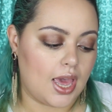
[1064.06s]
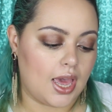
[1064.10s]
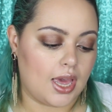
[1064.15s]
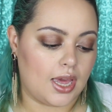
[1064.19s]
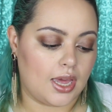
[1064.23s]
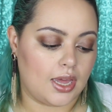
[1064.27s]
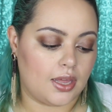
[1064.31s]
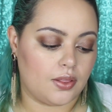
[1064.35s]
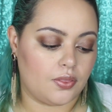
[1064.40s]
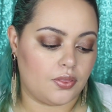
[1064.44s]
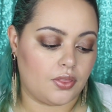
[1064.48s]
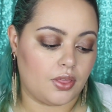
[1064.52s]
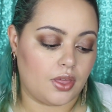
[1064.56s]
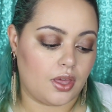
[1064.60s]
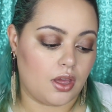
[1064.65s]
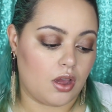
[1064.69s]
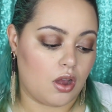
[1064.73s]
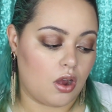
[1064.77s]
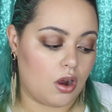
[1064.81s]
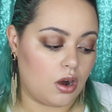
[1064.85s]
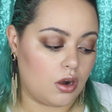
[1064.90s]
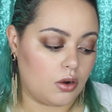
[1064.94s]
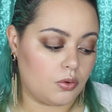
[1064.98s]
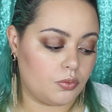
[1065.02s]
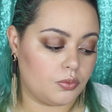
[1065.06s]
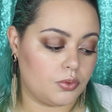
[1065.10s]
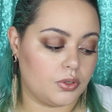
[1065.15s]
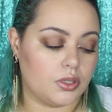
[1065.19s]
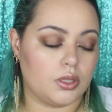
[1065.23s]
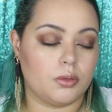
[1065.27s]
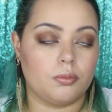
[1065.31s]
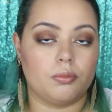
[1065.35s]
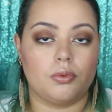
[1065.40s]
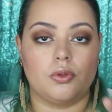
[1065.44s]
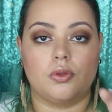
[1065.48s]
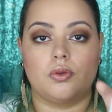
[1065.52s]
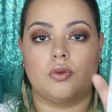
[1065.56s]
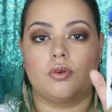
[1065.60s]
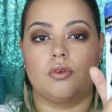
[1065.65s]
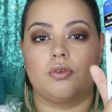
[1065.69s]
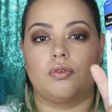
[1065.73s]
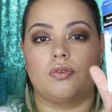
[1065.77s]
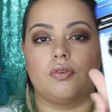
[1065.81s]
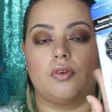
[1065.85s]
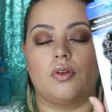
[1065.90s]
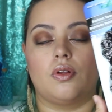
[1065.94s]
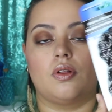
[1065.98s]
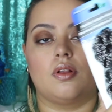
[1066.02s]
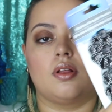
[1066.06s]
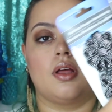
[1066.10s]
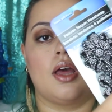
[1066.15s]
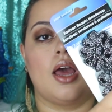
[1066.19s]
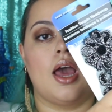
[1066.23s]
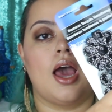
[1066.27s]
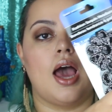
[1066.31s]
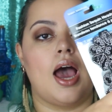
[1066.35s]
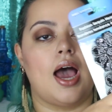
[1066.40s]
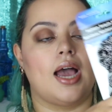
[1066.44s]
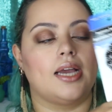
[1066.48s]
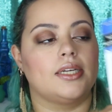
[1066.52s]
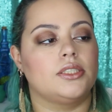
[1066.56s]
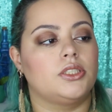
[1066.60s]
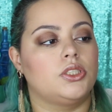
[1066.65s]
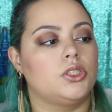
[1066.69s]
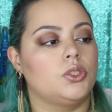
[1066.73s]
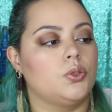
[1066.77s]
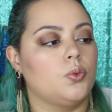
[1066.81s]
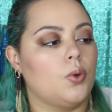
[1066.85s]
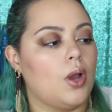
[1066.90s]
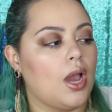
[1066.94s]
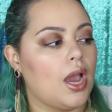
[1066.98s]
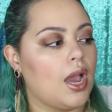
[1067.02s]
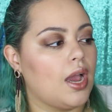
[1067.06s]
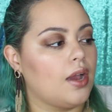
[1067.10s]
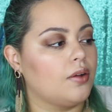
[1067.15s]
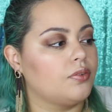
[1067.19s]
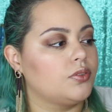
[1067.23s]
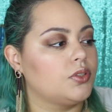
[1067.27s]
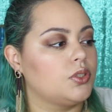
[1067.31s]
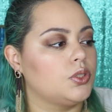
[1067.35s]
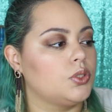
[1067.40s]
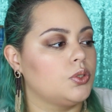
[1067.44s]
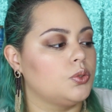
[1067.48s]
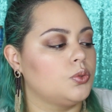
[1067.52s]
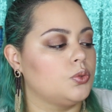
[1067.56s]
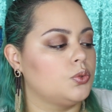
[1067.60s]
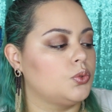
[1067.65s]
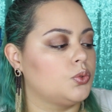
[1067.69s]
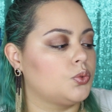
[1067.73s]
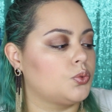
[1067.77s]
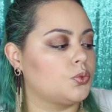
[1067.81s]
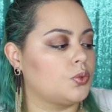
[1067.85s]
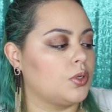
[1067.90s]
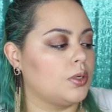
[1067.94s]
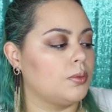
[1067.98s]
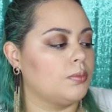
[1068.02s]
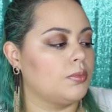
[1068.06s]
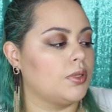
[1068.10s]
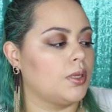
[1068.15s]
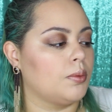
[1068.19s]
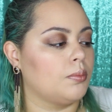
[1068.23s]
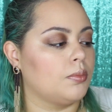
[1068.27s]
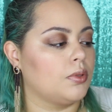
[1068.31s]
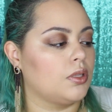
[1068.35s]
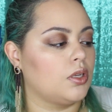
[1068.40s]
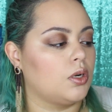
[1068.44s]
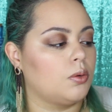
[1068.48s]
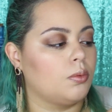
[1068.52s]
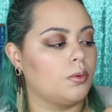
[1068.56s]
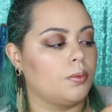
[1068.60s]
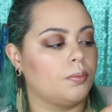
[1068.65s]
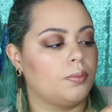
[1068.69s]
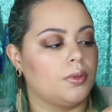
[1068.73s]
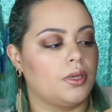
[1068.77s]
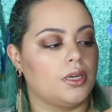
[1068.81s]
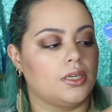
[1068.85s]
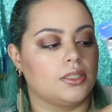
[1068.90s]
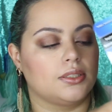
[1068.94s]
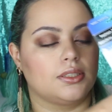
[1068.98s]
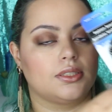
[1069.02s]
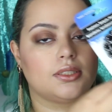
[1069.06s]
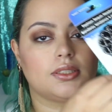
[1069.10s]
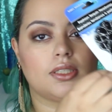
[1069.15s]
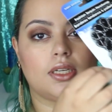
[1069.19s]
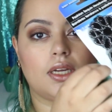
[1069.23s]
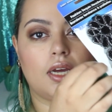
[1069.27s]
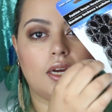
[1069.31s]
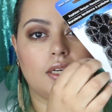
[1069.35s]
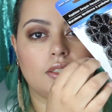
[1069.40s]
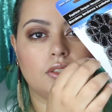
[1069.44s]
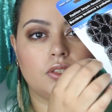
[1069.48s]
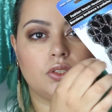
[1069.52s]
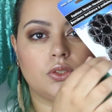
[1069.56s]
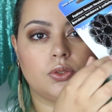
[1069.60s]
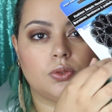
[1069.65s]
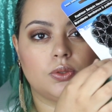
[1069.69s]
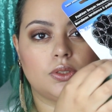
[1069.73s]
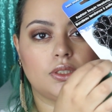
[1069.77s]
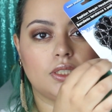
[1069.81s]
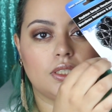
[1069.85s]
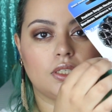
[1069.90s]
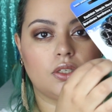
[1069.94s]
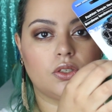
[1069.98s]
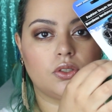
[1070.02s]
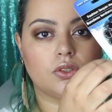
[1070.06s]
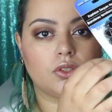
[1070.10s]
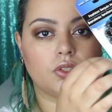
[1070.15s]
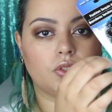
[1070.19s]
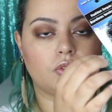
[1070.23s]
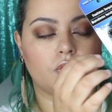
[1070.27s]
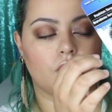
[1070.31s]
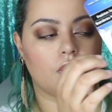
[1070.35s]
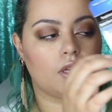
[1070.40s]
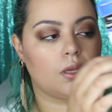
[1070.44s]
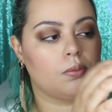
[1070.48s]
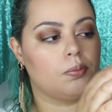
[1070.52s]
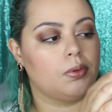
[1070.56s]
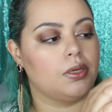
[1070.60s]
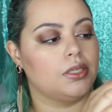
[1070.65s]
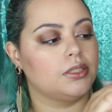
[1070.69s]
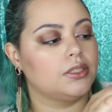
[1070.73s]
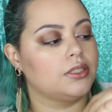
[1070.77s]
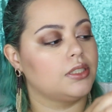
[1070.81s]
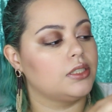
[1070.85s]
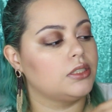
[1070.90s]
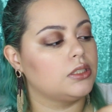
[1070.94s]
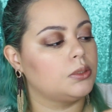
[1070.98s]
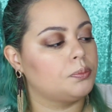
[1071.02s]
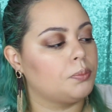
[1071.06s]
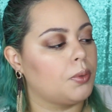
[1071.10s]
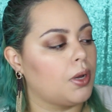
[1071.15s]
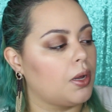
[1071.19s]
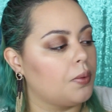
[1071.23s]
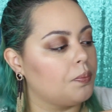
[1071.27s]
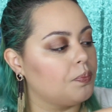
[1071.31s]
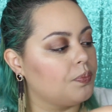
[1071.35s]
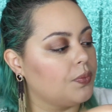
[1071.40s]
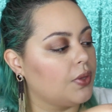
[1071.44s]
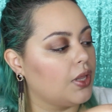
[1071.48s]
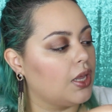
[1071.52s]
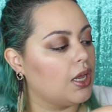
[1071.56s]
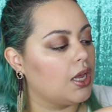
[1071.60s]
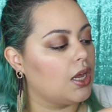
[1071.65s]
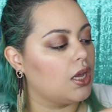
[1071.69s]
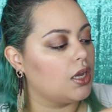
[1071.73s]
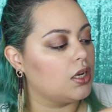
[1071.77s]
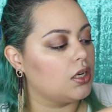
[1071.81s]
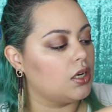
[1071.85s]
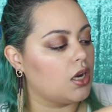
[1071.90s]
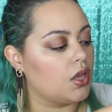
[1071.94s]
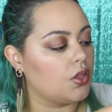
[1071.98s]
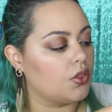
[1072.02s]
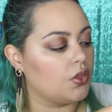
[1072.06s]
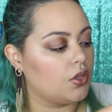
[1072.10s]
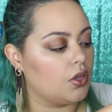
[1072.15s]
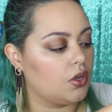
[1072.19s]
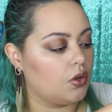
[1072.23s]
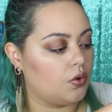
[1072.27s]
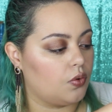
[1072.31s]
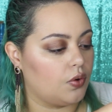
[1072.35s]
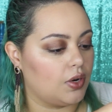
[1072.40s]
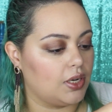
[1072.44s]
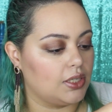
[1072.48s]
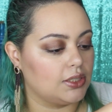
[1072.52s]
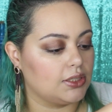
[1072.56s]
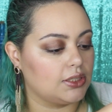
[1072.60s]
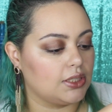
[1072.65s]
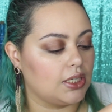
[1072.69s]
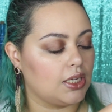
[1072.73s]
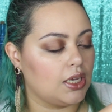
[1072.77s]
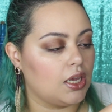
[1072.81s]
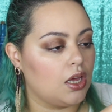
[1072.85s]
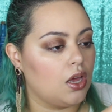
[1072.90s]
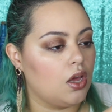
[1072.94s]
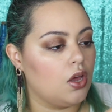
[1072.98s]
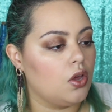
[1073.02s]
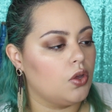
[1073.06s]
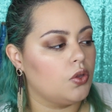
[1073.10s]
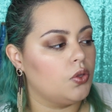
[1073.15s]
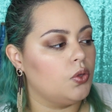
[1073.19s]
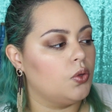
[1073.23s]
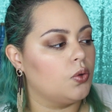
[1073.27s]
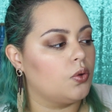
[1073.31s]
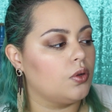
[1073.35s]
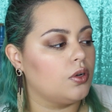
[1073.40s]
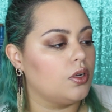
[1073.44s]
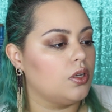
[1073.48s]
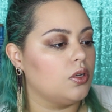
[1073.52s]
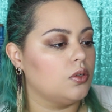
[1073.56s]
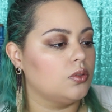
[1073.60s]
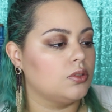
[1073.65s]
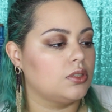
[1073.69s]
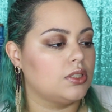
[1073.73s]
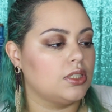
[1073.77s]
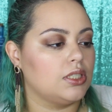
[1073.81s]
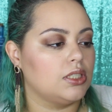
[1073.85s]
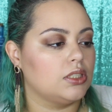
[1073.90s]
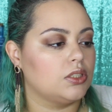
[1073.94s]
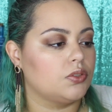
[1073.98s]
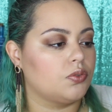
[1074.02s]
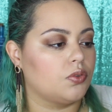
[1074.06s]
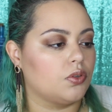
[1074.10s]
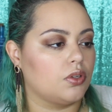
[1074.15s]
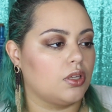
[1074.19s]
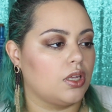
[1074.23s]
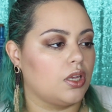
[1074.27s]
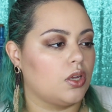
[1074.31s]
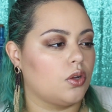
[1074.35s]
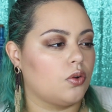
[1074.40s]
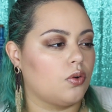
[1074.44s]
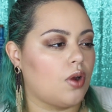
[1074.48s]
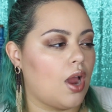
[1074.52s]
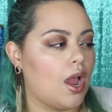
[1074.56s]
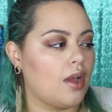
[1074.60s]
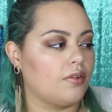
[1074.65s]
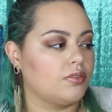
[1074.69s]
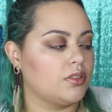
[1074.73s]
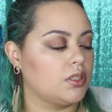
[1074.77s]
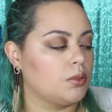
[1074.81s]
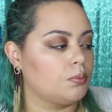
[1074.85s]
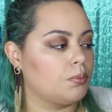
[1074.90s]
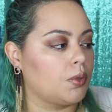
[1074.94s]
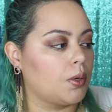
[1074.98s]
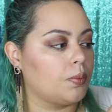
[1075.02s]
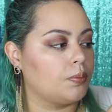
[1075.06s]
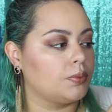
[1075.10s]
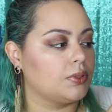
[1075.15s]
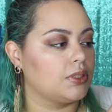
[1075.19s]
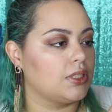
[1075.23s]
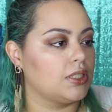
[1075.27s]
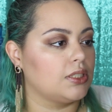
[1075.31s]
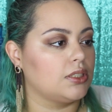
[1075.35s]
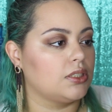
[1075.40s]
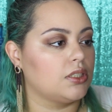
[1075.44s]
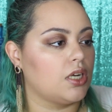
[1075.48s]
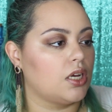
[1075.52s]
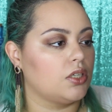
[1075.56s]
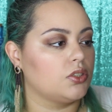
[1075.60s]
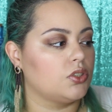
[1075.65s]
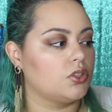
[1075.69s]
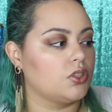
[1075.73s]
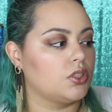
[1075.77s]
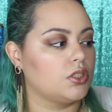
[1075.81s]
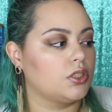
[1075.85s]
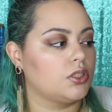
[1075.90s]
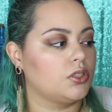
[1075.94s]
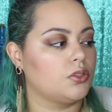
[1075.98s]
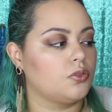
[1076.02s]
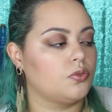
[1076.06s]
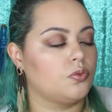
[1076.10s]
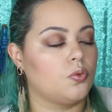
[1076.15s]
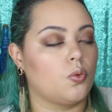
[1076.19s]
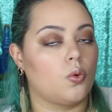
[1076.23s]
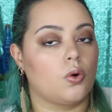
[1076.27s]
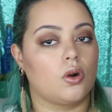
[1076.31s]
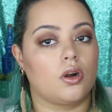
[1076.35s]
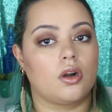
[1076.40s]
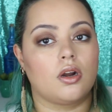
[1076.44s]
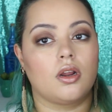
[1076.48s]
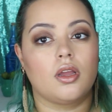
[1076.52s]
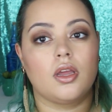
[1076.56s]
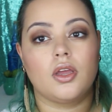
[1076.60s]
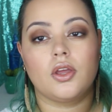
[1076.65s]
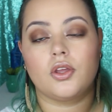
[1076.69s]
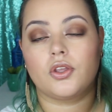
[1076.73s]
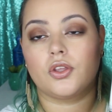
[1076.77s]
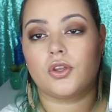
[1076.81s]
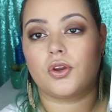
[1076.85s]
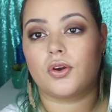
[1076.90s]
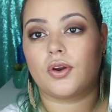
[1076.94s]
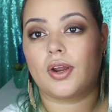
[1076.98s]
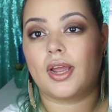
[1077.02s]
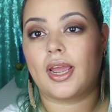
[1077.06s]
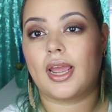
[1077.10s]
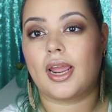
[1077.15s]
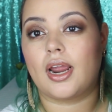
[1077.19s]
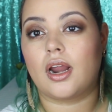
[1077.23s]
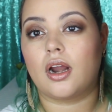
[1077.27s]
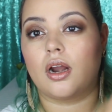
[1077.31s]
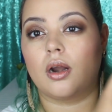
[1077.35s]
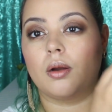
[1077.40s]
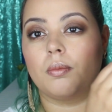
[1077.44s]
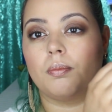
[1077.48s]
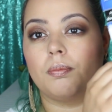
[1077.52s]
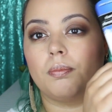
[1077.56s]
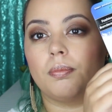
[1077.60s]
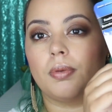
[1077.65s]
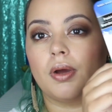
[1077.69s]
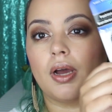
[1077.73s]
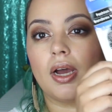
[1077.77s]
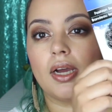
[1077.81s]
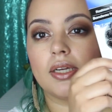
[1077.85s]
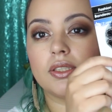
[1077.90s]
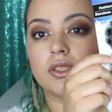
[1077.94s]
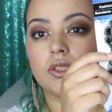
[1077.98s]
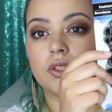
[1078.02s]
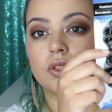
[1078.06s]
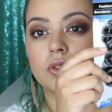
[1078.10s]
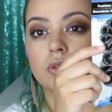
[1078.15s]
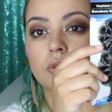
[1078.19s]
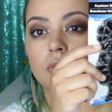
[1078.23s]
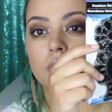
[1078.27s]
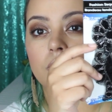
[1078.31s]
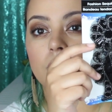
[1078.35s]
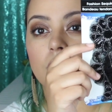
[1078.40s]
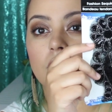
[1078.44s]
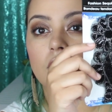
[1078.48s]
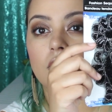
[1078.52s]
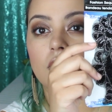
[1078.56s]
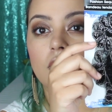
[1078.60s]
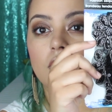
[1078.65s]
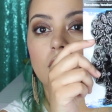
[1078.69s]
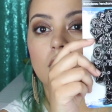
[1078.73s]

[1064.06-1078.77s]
and they are really beautiful. I do have to trim them a little bit because I do see little stringy pieces, but nothing crazy. You can use these for like crafting purposes, not just for your hair, but I do